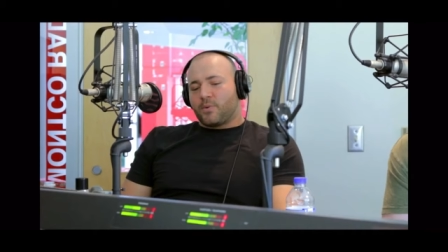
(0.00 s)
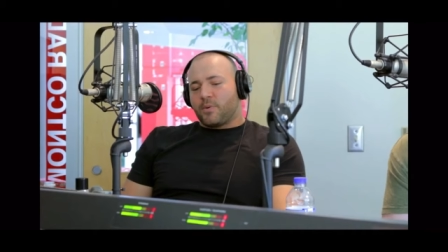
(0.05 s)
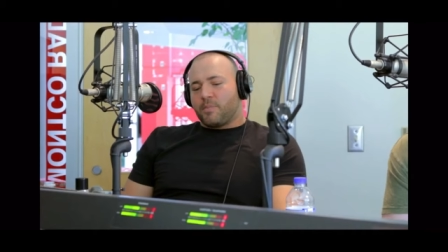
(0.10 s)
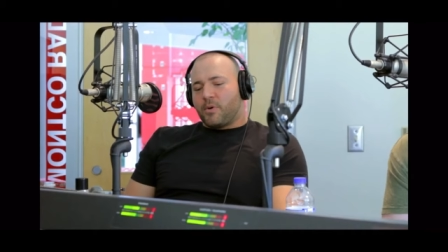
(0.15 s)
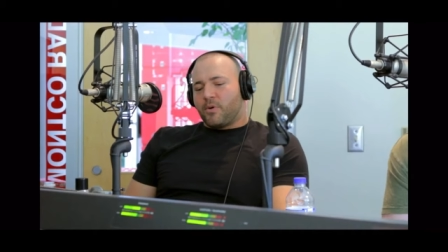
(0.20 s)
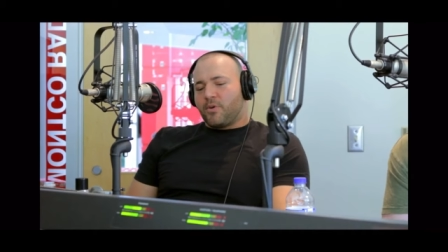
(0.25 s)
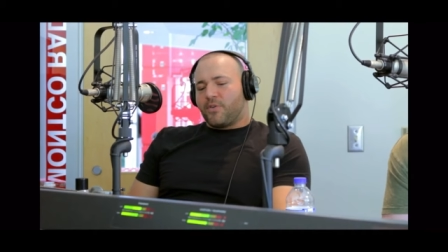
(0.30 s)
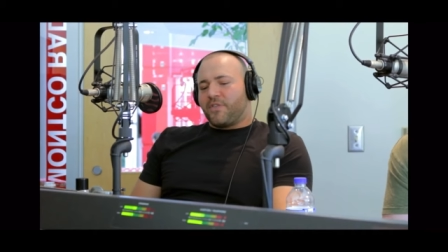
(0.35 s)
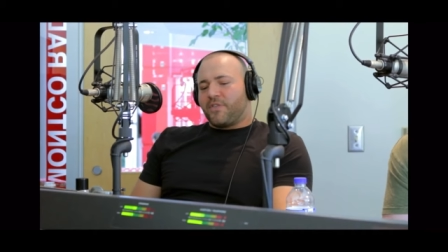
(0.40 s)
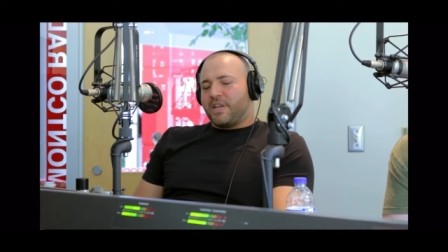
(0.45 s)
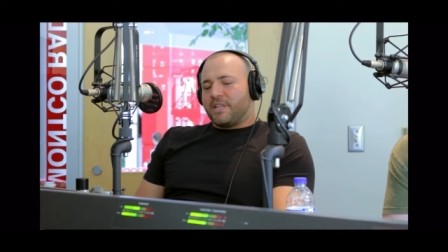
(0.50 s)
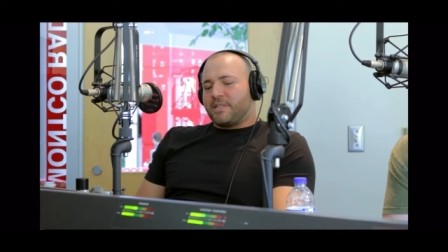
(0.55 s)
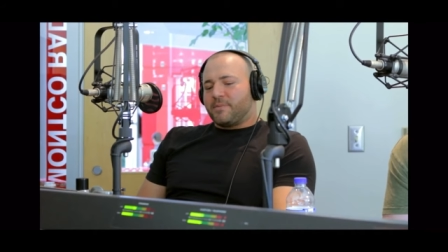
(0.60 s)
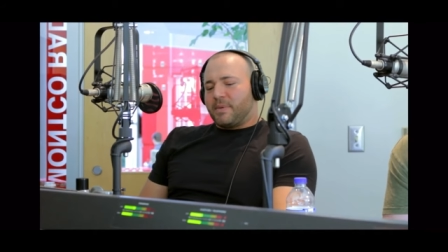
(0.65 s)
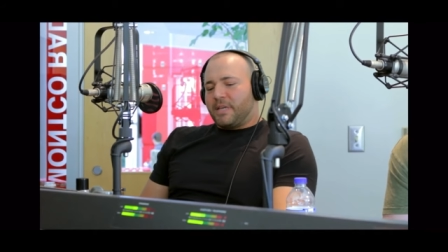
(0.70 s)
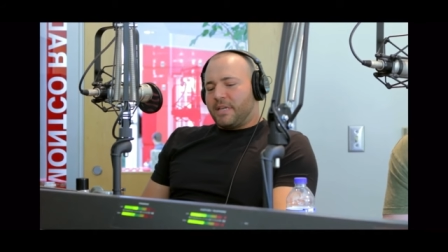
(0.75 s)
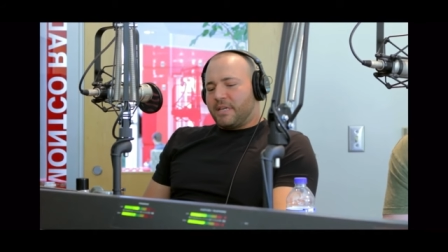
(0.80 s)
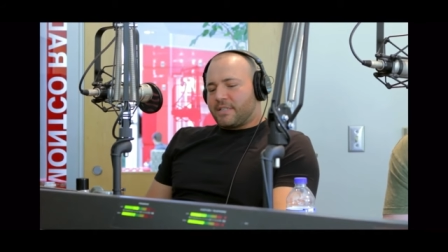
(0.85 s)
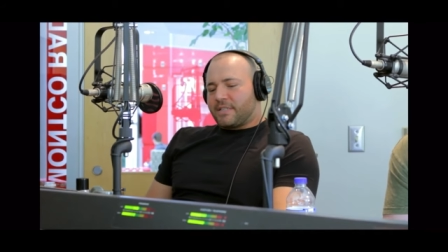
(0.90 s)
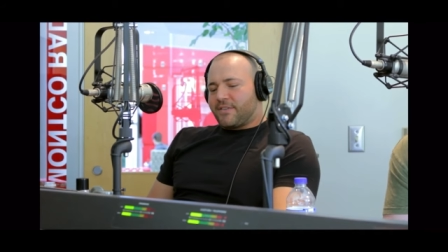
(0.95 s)
what motivates
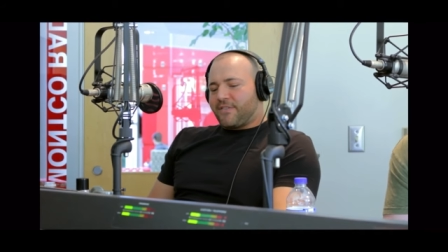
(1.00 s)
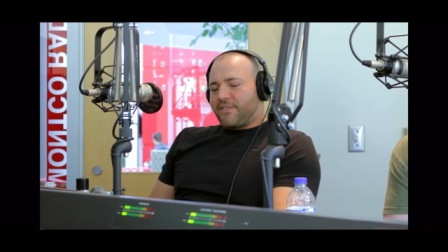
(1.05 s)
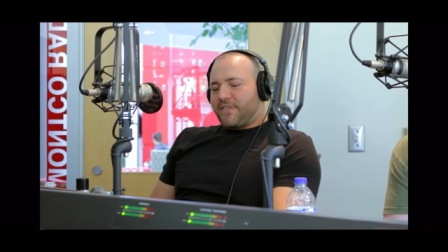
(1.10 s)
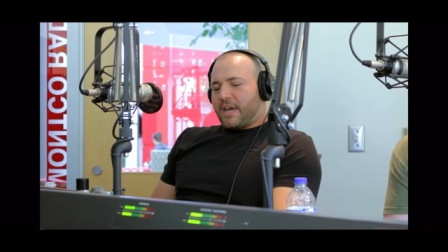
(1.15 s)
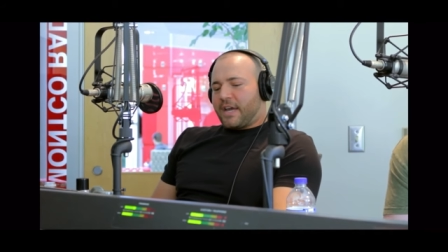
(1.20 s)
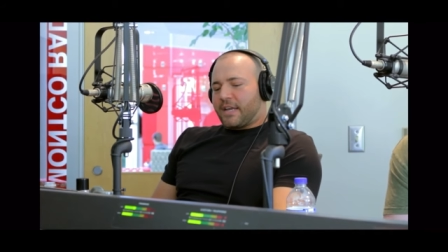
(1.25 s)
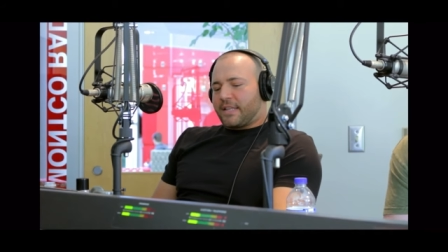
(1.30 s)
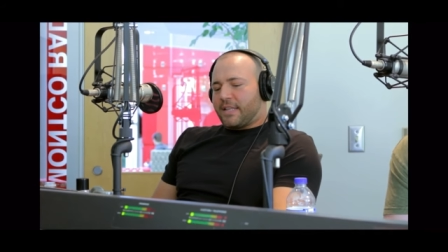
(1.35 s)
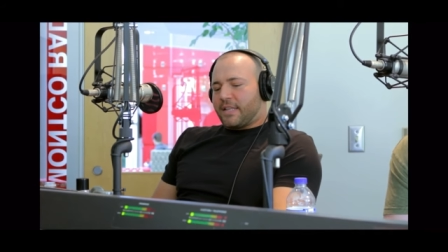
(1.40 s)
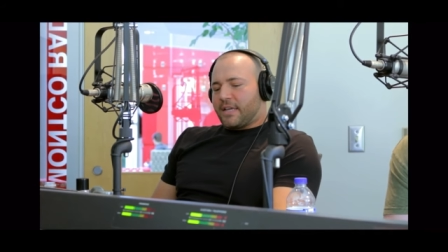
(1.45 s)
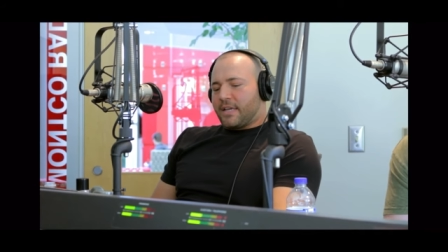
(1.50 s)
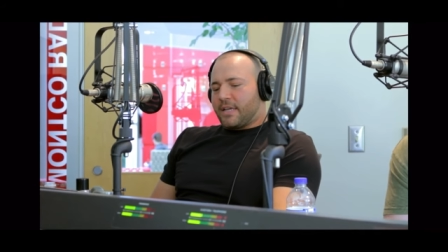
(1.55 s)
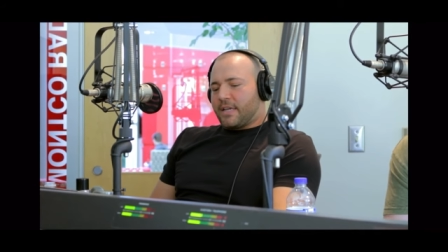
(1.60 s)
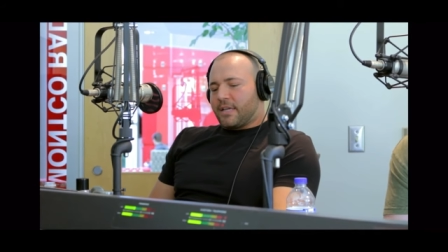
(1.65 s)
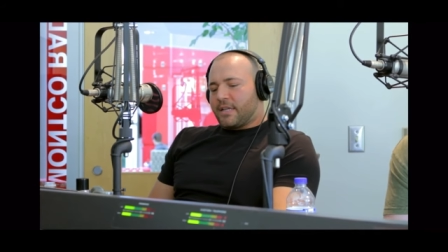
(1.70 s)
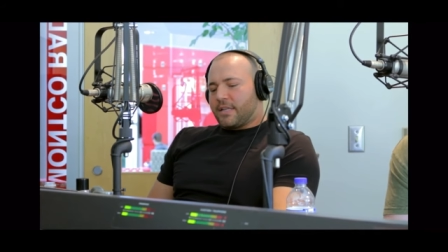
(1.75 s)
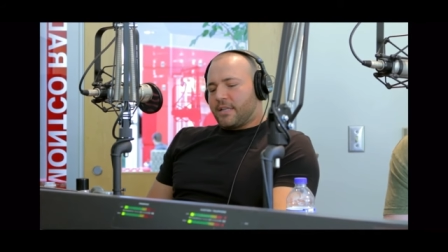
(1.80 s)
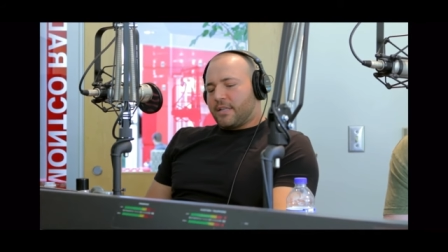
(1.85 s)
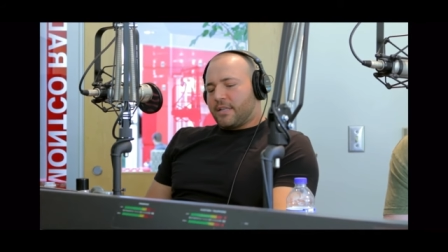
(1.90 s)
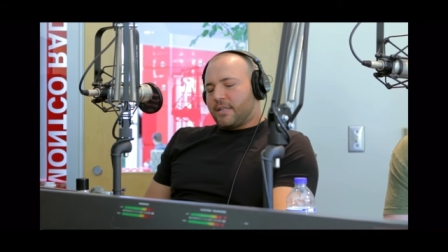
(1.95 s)
me is the fact that